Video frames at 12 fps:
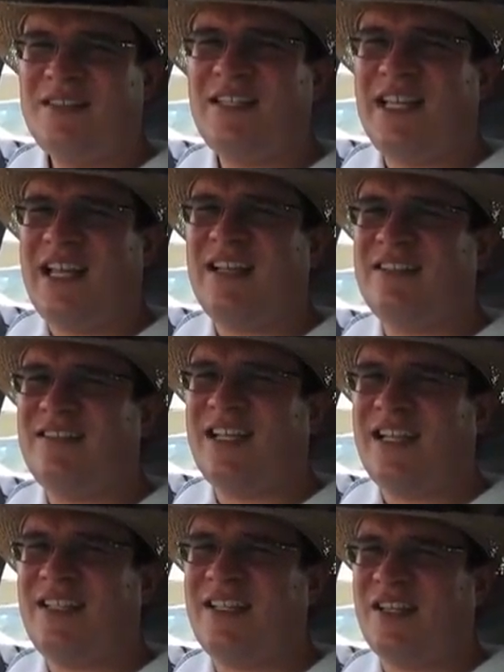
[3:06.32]
They
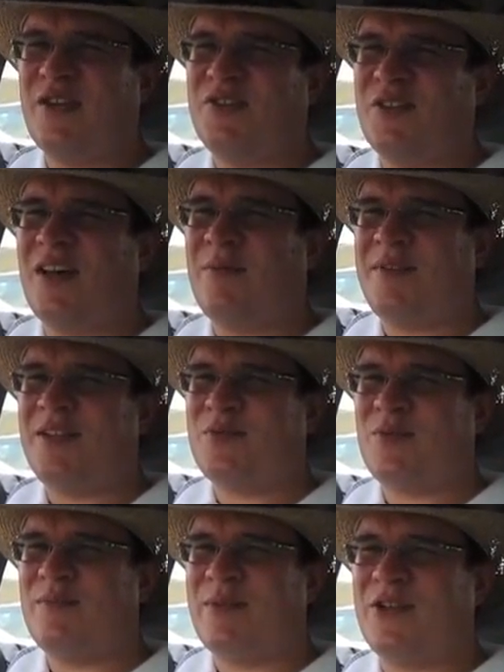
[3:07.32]
did their job in this
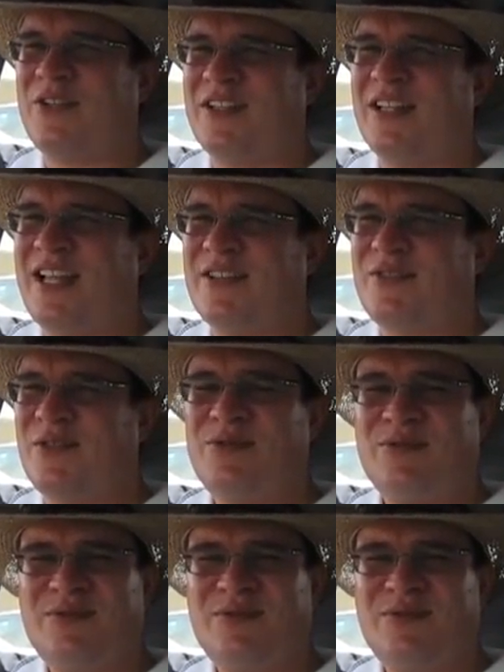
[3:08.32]
one better than the last two.